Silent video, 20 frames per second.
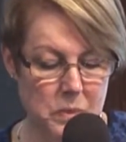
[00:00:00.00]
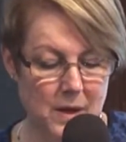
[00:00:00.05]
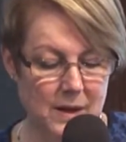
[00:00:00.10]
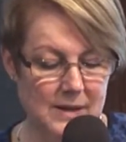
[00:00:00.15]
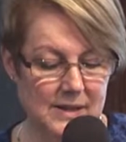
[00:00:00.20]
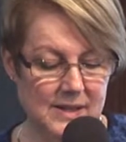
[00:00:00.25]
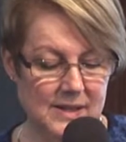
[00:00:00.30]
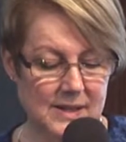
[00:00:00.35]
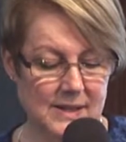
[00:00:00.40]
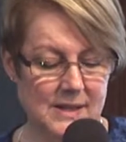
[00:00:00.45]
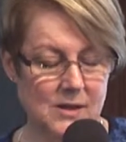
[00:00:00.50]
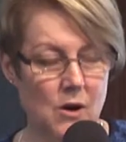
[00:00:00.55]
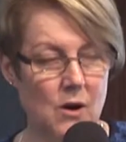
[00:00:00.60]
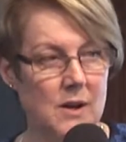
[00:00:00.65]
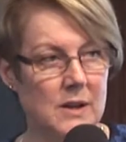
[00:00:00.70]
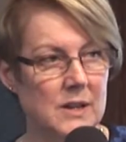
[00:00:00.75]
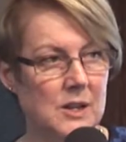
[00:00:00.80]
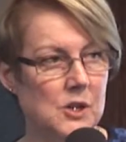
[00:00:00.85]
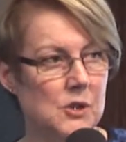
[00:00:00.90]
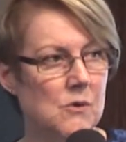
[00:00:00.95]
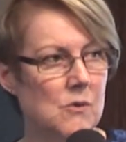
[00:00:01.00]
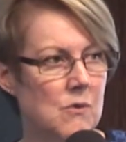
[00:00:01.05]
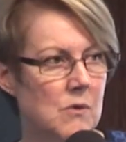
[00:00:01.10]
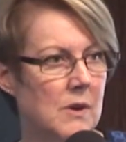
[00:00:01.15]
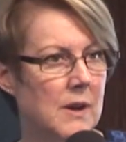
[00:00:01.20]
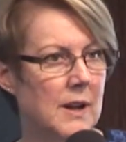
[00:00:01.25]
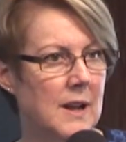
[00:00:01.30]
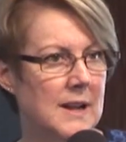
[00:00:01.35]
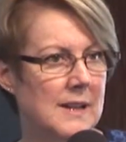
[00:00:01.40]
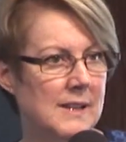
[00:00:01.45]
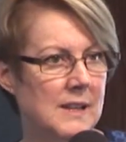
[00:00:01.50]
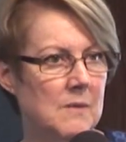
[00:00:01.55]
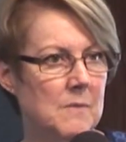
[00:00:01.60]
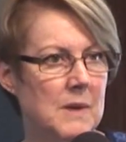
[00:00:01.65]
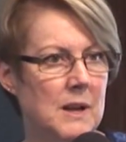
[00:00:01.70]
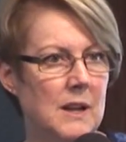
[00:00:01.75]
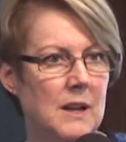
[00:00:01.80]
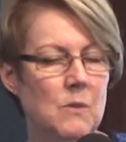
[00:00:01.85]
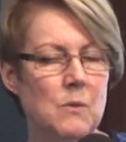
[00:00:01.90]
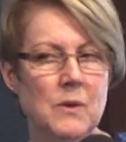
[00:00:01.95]
Since our initial organizing
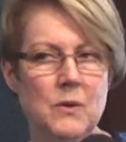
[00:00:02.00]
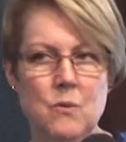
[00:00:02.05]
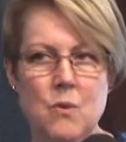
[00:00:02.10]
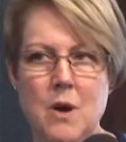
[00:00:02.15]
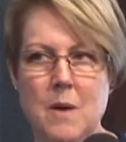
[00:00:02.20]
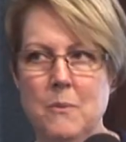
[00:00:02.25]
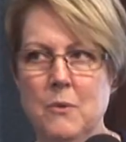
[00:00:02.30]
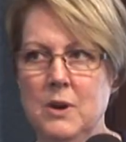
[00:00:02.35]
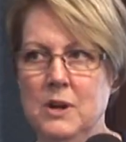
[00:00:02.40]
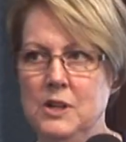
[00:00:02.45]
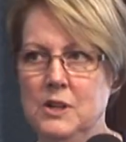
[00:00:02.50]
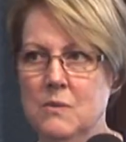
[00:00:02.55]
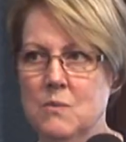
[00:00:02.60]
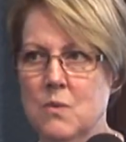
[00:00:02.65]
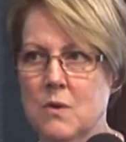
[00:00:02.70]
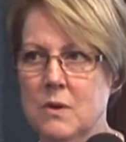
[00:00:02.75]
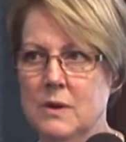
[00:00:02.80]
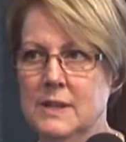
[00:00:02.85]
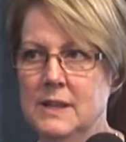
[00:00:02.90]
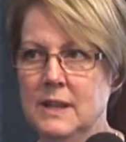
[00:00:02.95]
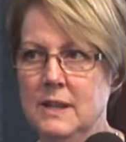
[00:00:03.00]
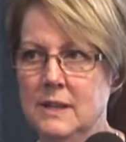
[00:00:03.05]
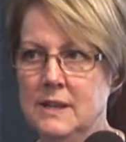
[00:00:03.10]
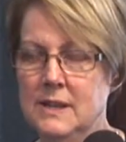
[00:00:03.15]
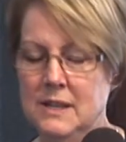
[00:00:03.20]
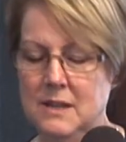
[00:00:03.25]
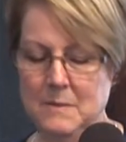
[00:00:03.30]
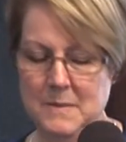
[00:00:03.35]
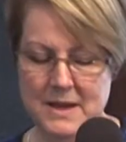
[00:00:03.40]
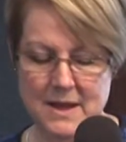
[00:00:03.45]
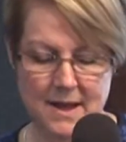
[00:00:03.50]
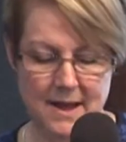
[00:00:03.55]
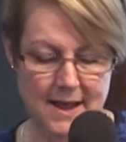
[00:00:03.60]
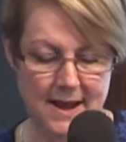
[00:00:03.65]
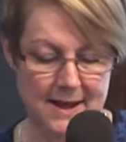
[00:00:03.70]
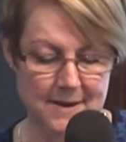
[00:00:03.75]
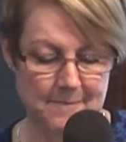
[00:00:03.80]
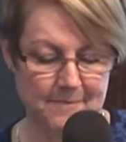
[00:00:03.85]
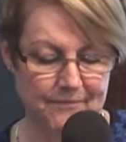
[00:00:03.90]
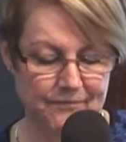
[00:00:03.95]
meeting with Cooperation Works and
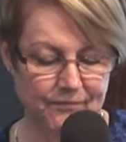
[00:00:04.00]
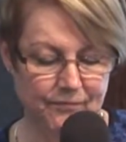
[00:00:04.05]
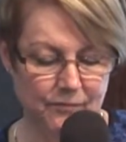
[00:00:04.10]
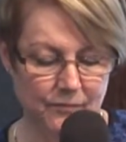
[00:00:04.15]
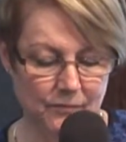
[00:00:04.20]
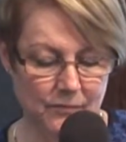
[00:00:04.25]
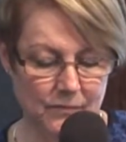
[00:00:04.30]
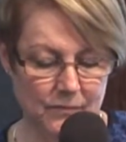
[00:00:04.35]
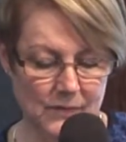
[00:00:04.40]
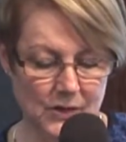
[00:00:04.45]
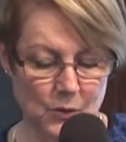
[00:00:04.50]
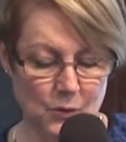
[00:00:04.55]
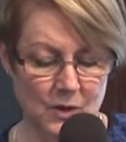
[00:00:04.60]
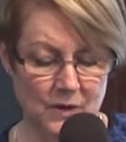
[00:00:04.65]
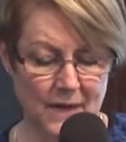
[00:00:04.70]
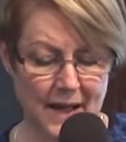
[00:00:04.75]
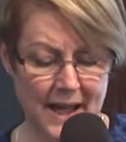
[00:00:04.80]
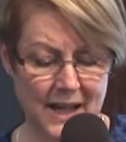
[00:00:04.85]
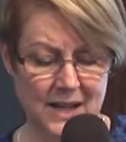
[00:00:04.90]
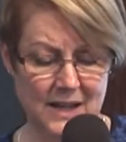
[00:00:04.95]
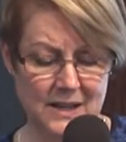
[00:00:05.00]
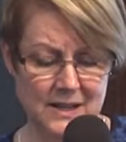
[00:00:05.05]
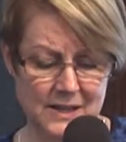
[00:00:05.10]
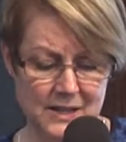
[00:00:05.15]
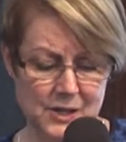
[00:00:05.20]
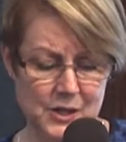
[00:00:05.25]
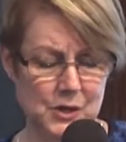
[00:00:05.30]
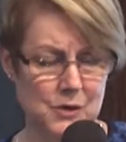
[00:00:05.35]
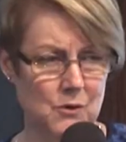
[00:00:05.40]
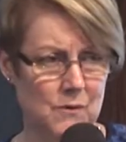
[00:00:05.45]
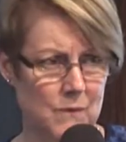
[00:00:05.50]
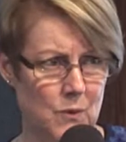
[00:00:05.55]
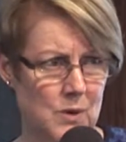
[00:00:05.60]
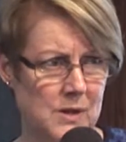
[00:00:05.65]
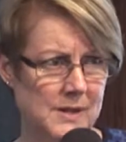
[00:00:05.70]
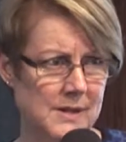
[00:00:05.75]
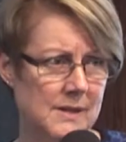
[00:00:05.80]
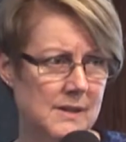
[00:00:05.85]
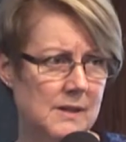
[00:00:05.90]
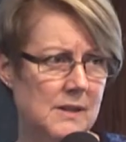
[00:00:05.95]
NCBA, we've added additional
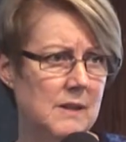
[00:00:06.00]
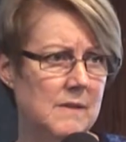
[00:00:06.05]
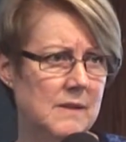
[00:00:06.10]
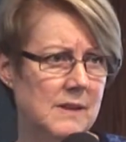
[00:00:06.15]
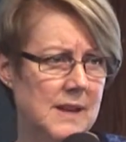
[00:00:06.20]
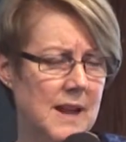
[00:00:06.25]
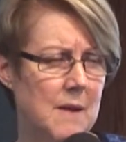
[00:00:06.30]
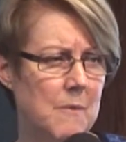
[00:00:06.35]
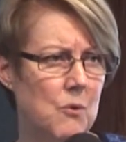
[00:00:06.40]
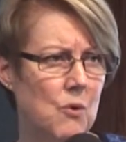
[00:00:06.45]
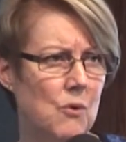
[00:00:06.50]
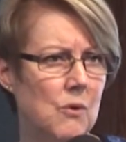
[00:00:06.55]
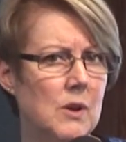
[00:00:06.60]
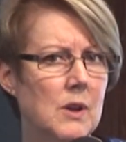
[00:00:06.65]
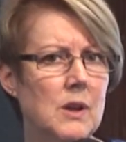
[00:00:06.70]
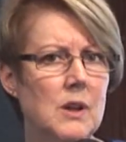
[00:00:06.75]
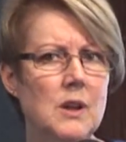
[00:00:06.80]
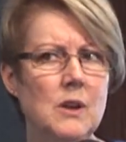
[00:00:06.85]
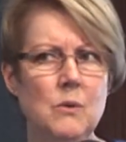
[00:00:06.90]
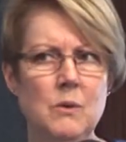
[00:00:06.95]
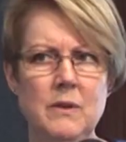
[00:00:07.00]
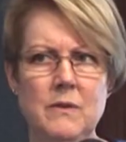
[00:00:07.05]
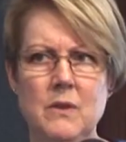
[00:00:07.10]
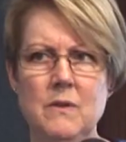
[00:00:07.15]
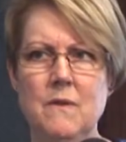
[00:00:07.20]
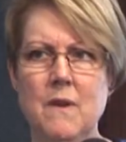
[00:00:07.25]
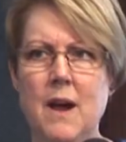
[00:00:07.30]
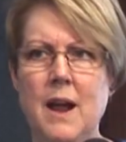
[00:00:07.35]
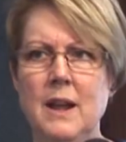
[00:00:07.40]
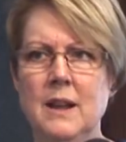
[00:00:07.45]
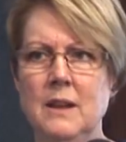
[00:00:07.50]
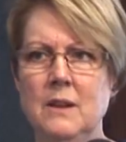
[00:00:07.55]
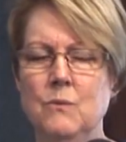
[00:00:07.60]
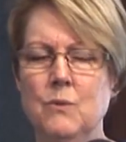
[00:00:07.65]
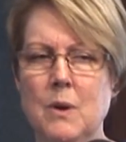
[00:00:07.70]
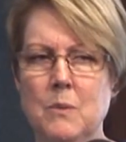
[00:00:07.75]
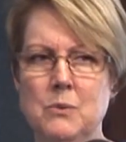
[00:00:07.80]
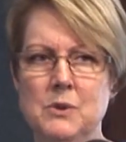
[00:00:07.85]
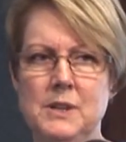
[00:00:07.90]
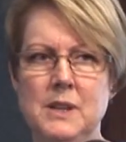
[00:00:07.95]
voices to the table. We've invited
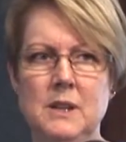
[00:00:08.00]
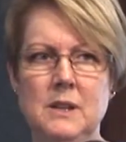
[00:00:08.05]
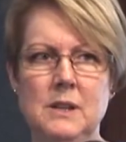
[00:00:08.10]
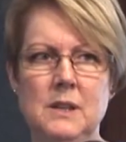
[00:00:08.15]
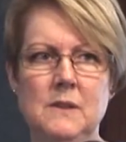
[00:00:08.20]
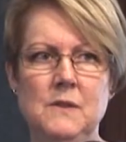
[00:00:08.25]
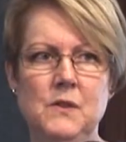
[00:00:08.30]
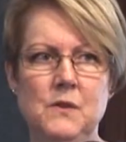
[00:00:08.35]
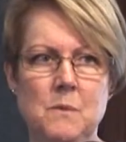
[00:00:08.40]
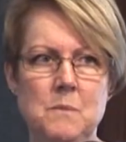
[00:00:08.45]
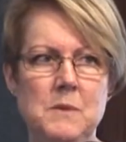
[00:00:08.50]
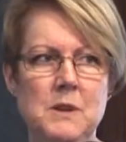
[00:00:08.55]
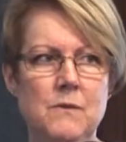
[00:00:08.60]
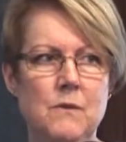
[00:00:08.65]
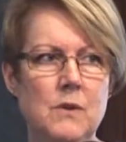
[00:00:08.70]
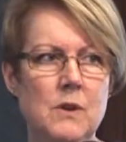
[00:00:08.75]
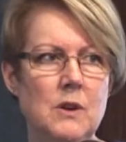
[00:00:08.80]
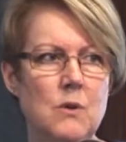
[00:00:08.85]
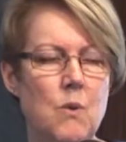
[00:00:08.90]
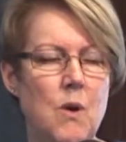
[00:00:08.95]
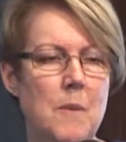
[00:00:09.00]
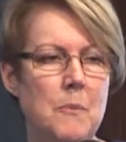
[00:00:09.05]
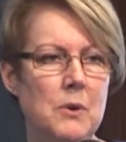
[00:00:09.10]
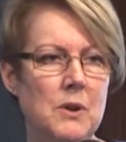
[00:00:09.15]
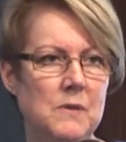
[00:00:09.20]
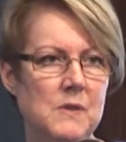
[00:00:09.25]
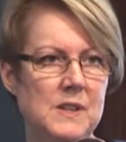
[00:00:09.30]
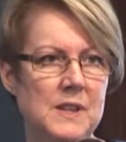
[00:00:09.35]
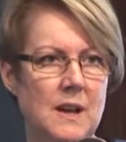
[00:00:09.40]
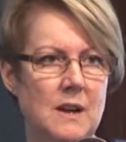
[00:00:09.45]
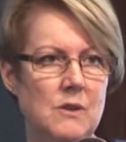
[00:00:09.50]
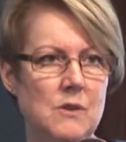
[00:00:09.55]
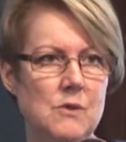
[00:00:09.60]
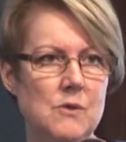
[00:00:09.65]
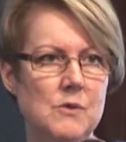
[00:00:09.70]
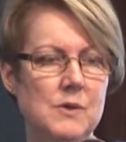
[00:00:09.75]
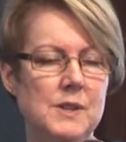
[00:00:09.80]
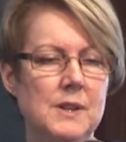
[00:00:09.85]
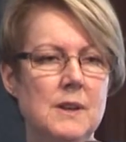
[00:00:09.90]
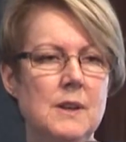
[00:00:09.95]
representatives from different cooperative
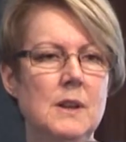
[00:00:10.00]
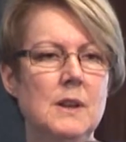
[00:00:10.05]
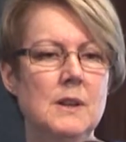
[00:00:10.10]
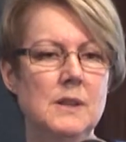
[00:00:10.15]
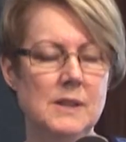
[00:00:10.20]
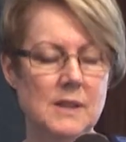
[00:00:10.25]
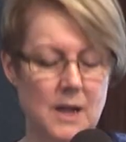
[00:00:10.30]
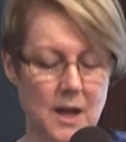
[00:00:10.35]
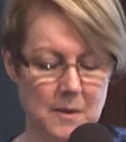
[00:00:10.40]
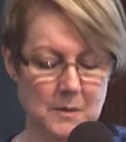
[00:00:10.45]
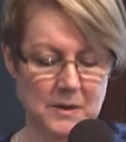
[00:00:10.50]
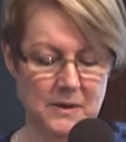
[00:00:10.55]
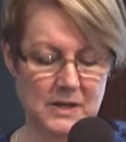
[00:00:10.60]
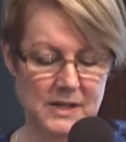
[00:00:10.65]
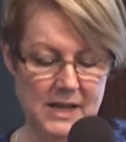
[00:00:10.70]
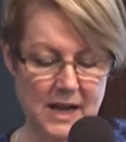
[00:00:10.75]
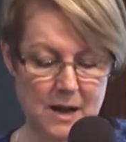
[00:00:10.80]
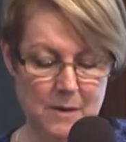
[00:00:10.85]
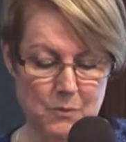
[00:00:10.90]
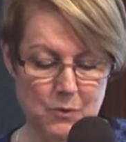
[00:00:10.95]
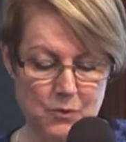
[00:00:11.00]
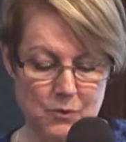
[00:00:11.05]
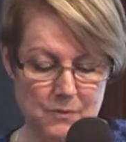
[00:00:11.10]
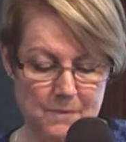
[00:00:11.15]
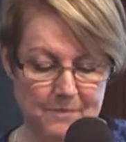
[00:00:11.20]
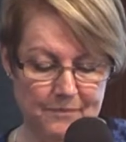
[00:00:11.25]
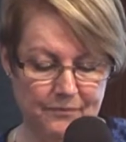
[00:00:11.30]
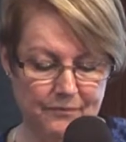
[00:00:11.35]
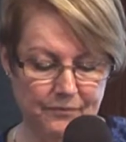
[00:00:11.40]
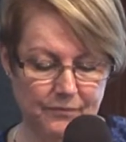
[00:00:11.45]
sectors to come to the table